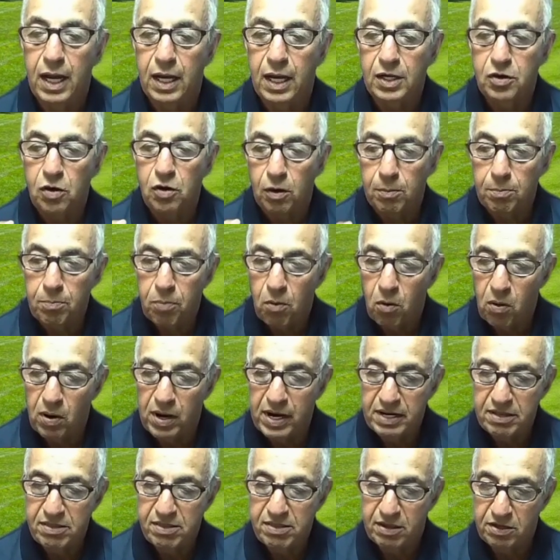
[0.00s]
your
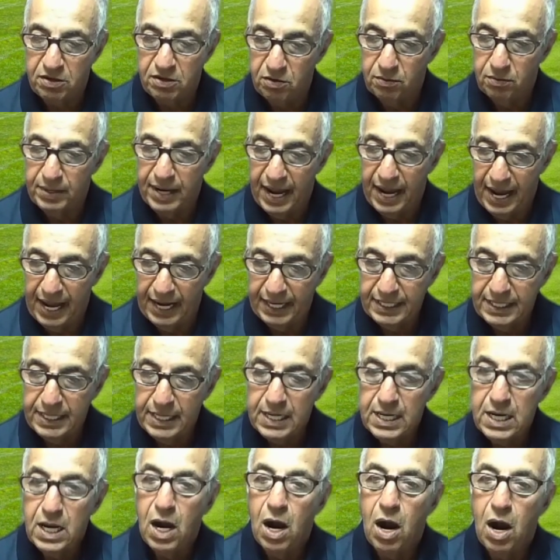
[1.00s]
points that you get
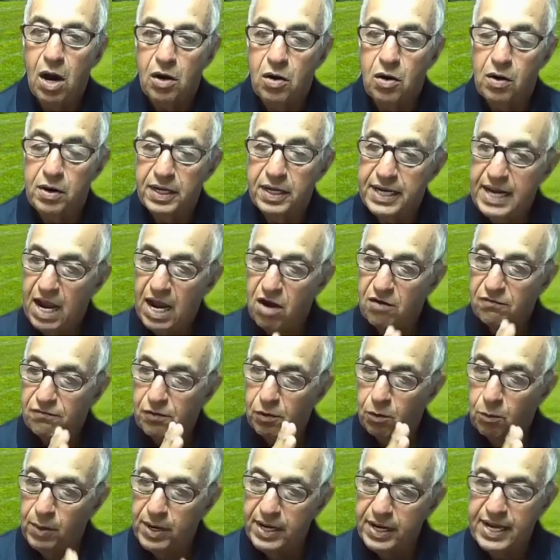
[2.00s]
are going to count
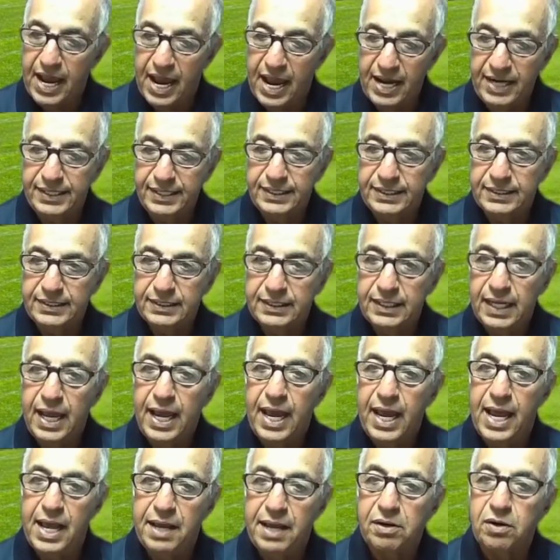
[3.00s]
for week eight
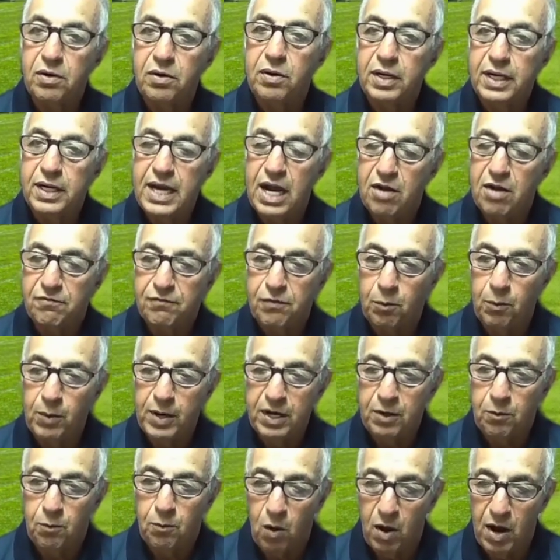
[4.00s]
and they're going to count for
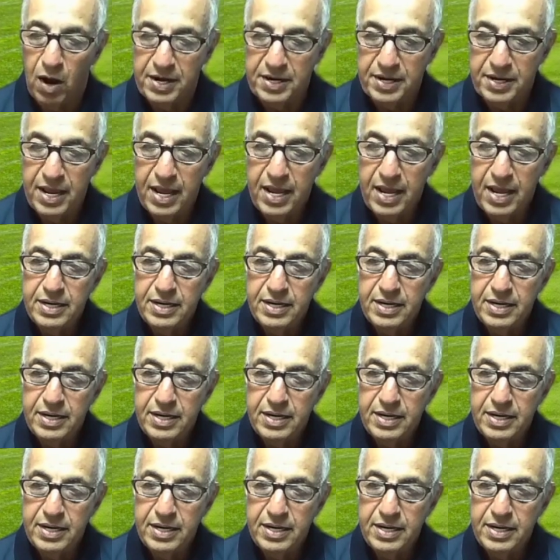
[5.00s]
week one.